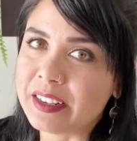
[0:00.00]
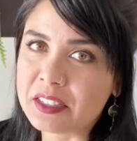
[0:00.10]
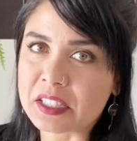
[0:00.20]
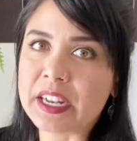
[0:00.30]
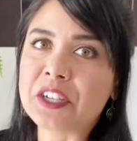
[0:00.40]

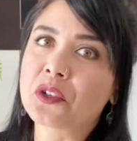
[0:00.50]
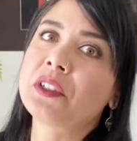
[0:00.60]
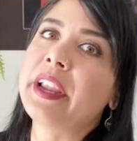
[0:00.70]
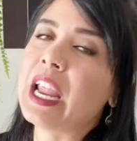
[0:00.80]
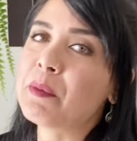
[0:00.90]
Is this an
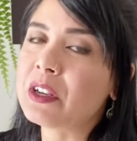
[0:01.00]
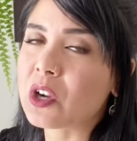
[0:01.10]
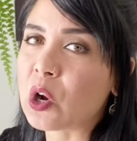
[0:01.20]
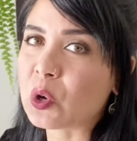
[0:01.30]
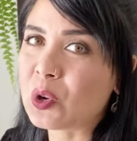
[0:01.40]

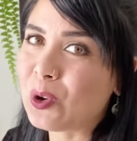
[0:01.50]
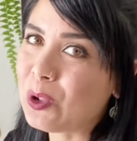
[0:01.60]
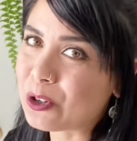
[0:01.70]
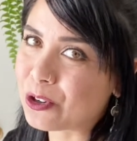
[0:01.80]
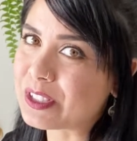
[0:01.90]
entertainment article
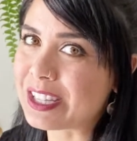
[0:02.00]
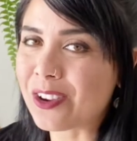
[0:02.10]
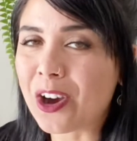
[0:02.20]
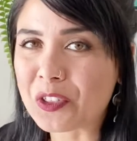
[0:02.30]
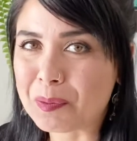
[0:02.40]
or is
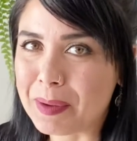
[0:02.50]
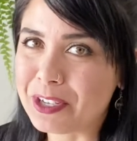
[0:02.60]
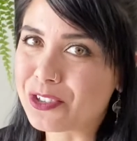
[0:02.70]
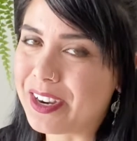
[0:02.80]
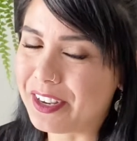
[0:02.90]
the author
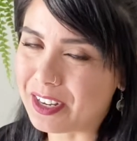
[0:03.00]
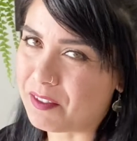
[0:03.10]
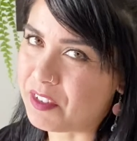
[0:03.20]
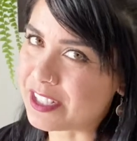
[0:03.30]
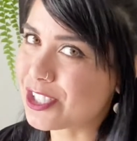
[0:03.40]
maybe trying to
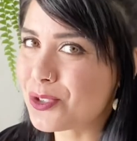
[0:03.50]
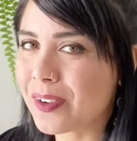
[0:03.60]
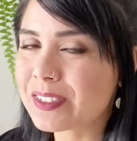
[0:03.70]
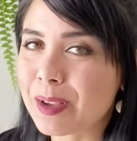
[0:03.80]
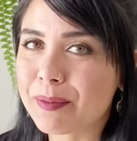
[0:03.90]
convince
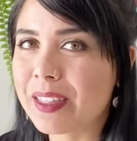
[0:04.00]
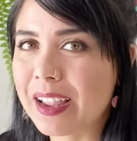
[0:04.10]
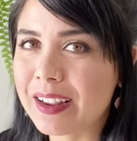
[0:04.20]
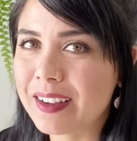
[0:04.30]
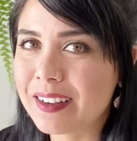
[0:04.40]
you of
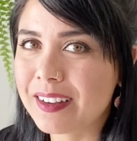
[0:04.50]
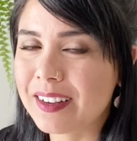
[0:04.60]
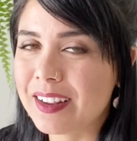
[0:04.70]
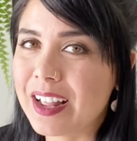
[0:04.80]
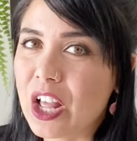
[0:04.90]
something?
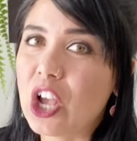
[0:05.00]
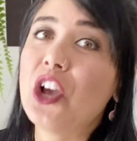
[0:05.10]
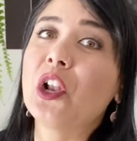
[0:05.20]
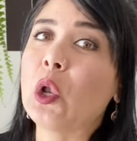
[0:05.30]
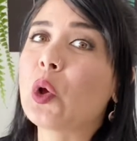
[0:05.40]

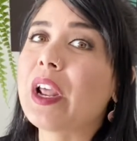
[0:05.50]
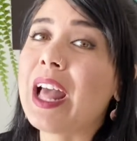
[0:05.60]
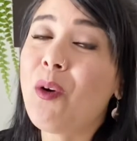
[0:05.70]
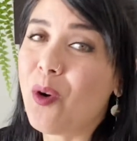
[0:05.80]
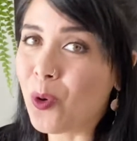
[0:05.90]
Look at
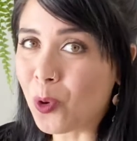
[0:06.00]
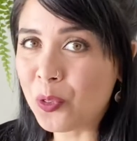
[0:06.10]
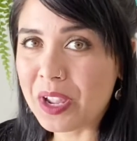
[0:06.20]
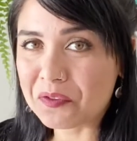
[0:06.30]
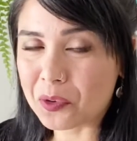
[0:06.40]
how
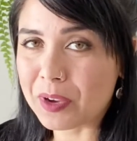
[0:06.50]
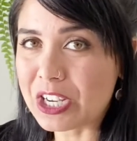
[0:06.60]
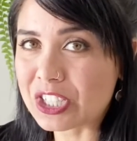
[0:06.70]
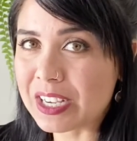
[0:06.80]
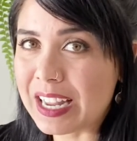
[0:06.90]
old the
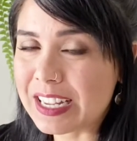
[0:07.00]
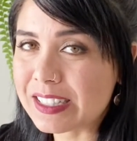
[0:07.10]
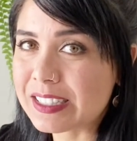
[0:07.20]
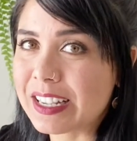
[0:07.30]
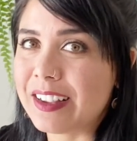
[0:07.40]
information
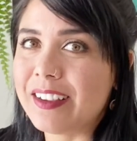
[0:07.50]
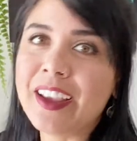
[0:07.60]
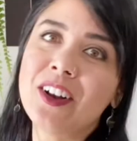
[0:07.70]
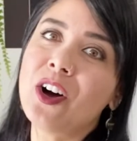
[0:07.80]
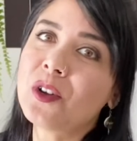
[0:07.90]
is
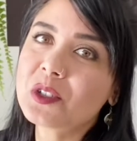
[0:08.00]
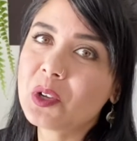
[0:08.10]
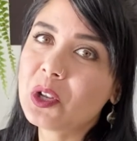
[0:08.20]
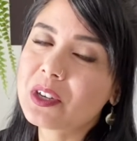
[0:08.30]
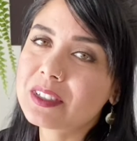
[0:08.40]
and
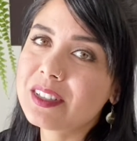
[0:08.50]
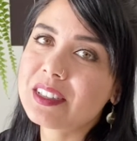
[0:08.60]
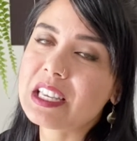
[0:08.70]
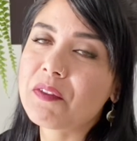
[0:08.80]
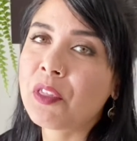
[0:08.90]
also look to
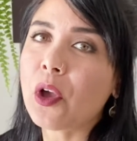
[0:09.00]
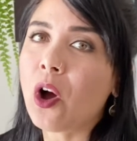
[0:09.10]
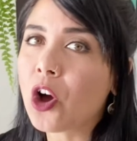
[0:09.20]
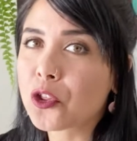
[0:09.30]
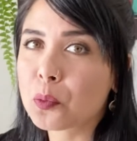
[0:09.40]
see if the
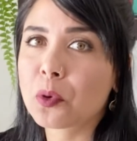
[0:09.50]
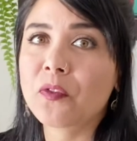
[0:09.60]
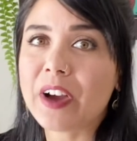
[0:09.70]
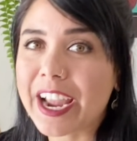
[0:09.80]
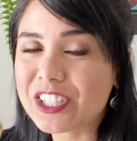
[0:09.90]
author
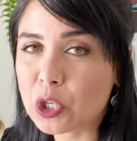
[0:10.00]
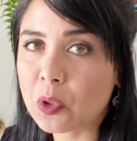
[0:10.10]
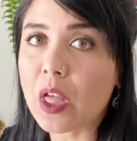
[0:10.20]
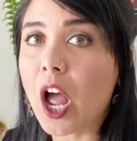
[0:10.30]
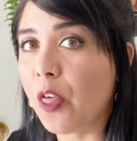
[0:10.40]
provides you
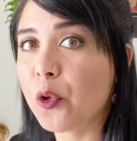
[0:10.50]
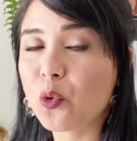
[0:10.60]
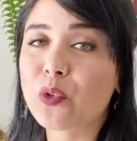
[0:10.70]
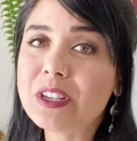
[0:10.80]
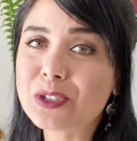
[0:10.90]
with
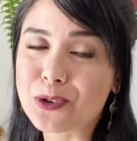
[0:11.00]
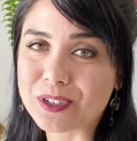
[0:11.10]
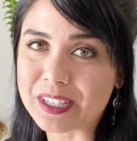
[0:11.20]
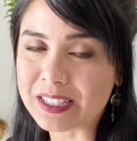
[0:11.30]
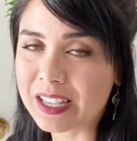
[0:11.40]
other
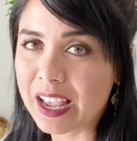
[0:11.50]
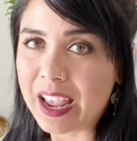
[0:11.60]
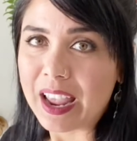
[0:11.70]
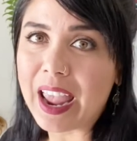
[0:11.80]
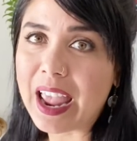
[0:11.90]
resources
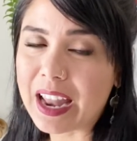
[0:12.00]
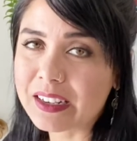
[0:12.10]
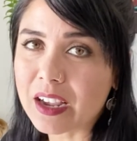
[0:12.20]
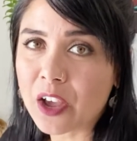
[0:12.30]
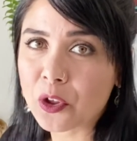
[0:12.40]

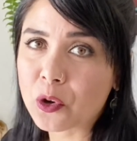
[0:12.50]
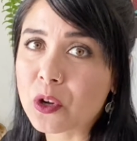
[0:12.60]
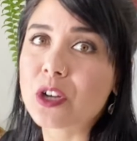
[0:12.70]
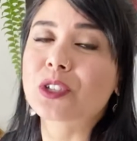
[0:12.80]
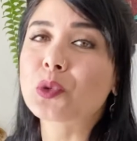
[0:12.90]
and
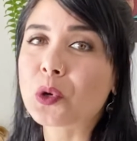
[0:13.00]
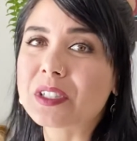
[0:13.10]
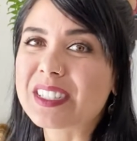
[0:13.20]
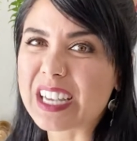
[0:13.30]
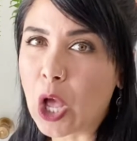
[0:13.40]
other
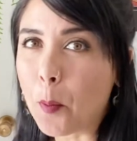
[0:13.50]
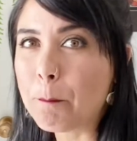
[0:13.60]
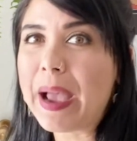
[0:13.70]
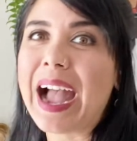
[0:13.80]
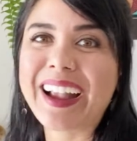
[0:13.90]
sources to
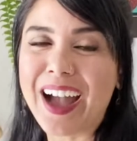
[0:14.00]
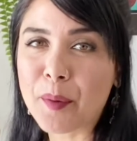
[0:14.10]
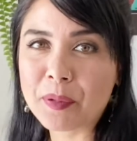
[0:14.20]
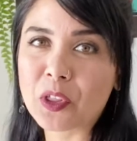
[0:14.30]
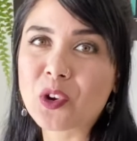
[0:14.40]
help back
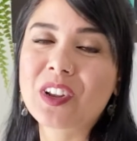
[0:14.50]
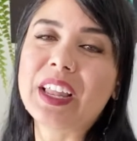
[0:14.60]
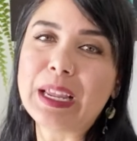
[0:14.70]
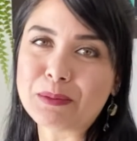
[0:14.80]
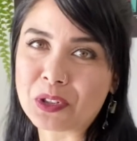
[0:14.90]
up their
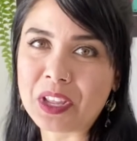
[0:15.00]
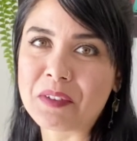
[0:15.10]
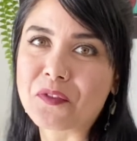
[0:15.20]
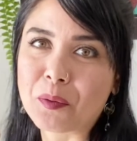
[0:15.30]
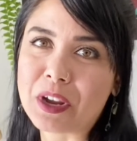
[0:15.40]
claims or the
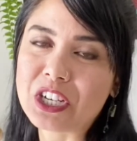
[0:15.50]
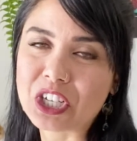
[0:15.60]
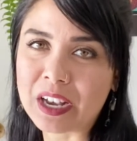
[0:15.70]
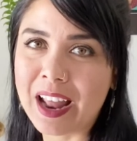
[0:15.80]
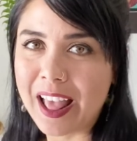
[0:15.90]

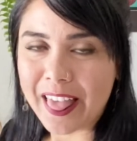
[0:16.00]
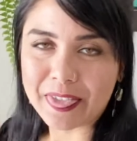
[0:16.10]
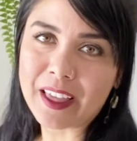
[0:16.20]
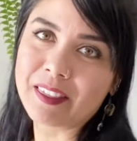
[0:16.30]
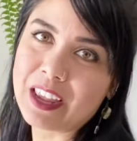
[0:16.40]
information
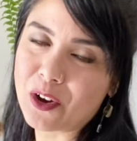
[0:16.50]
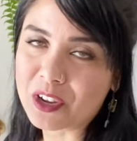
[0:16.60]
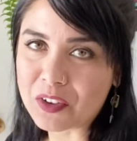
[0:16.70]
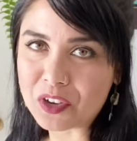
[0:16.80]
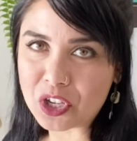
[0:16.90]
that they
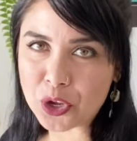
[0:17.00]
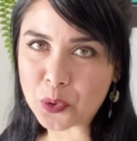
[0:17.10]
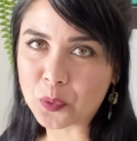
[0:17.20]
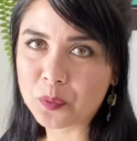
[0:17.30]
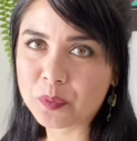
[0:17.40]
are giving
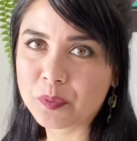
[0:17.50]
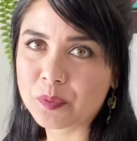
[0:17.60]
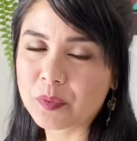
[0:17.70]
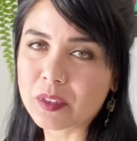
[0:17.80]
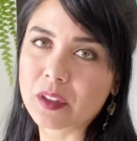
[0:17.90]
you.
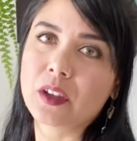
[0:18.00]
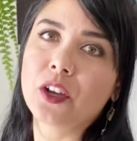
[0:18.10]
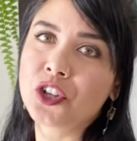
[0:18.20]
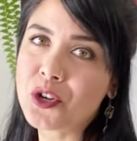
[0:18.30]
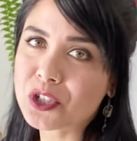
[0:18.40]

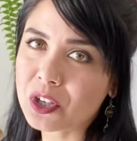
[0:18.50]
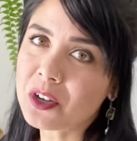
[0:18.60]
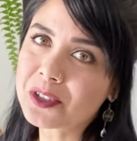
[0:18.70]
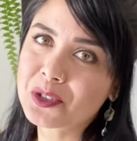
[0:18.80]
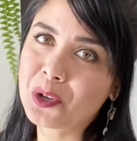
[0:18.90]
You should
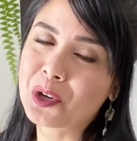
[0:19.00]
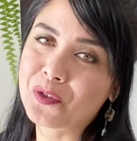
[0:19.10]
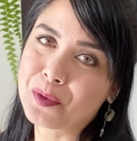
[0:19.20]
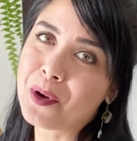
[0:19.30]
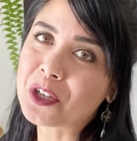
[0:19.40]
also
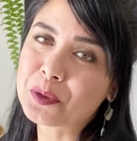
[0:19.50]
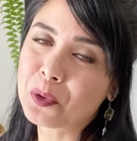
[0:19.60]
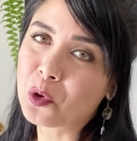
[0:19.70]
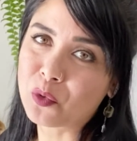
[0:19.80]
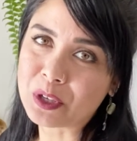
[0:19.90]
look for
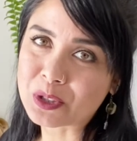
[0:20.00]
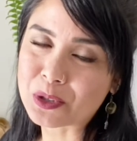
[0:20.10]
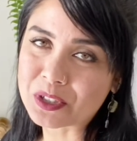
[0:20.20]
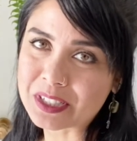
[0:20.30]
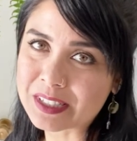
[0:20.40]
multiple
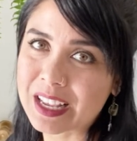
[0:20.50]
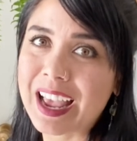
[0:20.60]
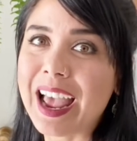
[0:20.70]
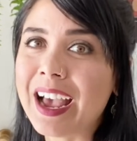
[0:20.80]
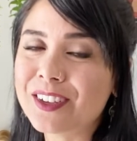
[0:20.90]
resources
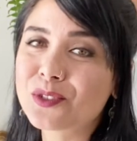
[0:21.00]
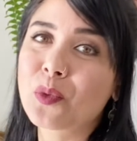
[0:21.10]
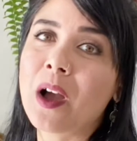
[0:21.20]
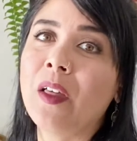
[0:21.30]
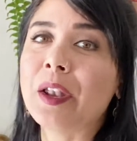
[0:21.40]
as
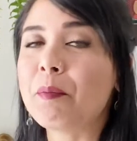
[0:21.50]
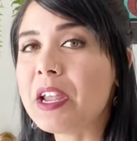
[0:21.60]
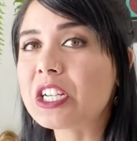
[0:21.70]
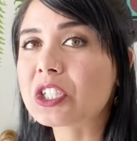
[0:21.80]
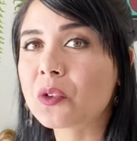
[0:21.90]
well and
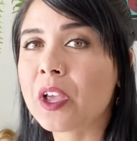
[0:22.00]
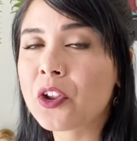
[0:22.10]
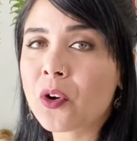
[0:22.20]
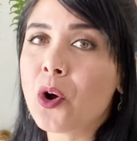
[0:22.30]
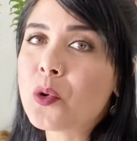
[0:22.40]
make sure
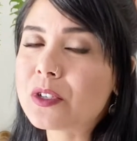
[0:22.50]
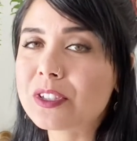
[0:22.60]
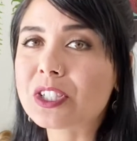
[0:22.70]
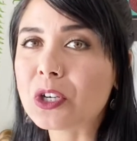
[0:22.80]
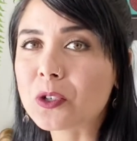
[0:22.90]
that your own
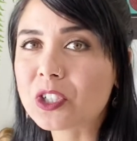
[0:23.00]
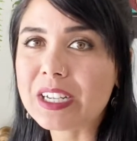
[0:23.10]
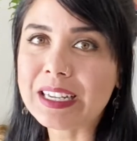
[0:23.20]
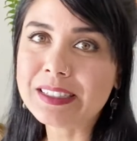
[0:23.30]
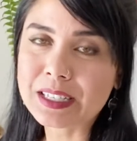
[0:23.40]

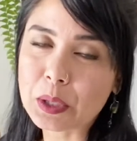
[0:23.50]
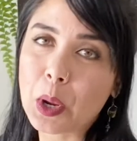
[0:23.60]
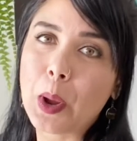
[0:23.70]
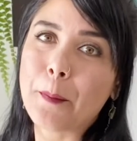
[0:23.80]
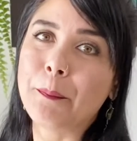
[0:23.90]
search
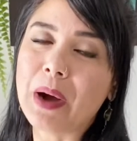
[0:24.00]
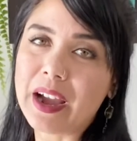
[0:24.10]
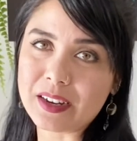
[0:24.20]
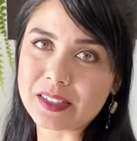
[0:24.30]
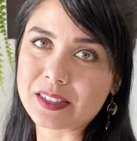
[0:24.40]
isn't
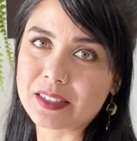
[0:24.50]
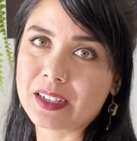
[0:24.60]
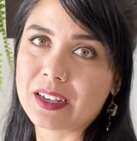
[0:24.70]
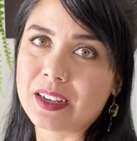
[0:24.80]
biased.